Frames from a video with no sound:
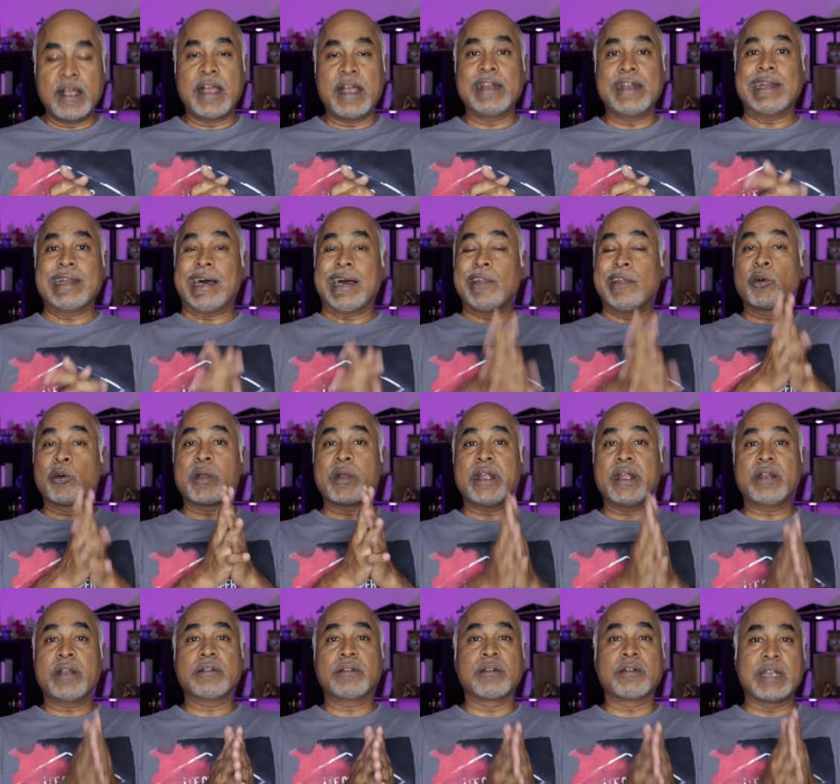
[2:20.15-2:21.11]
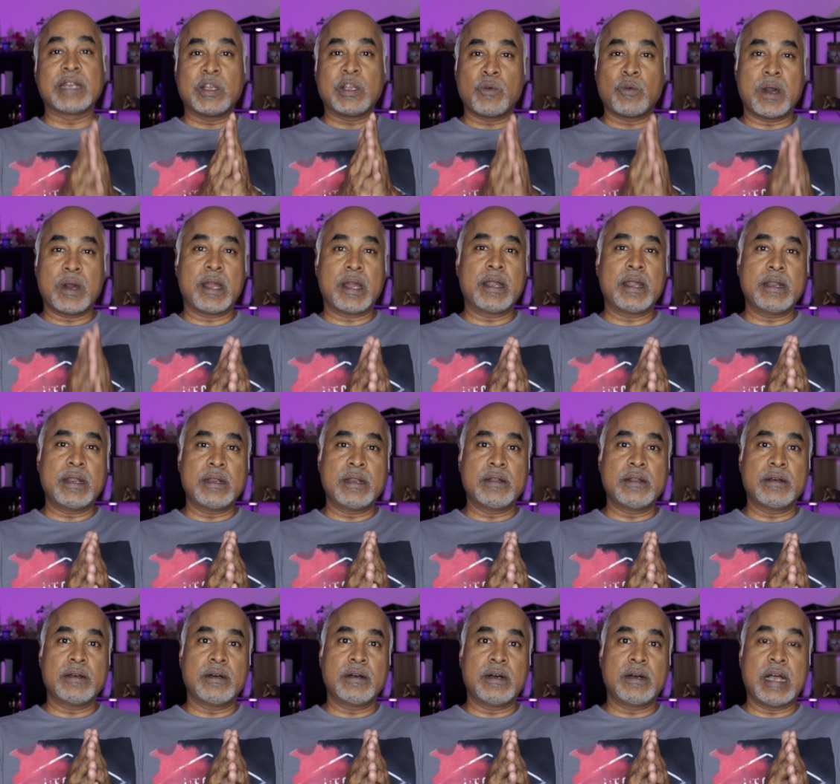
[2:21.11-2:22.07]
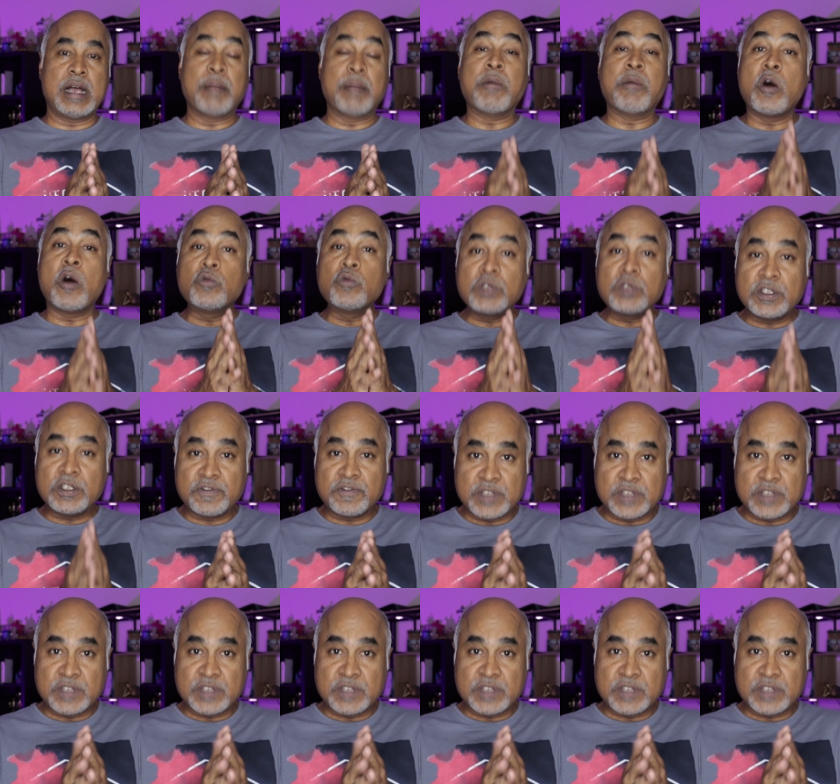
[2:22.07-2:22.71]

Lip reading: and allocate the required amount